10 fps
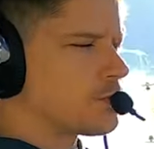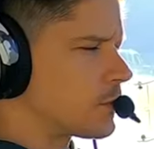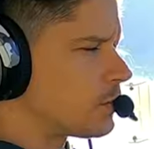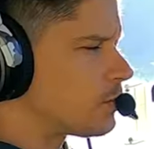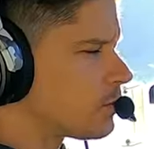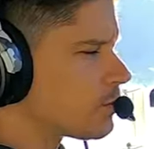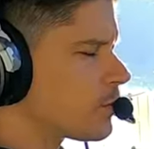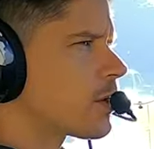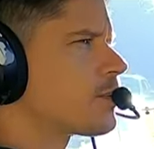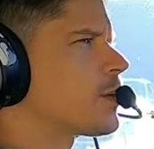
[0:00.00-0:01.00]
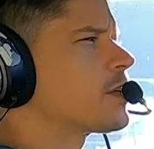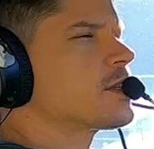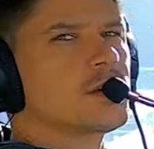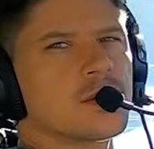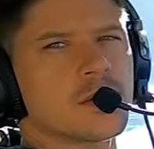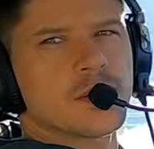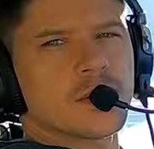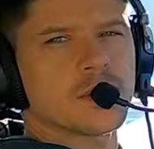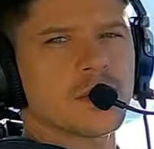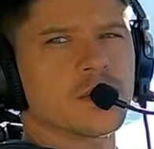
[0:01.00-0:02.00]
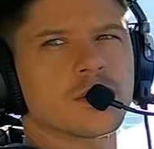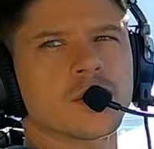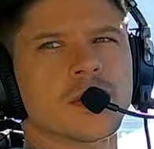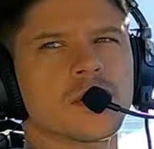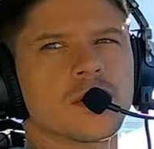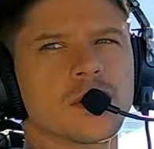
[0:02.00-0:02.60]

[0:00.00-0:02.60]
Oh, parking brakes on. There we go. We know it's working.